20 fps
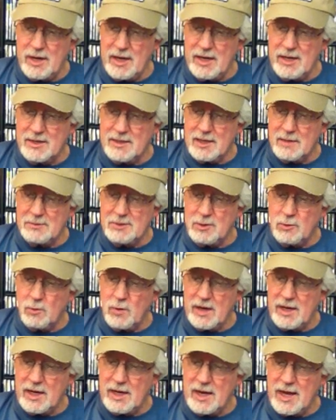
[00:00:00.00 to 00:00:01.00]
he attempts to
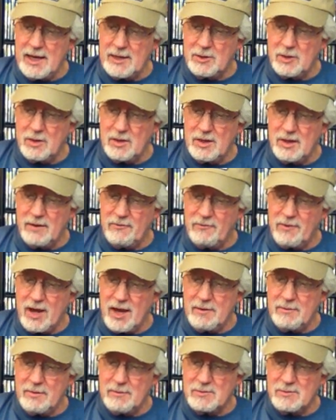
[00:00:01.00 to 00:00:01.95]
reconnect only to find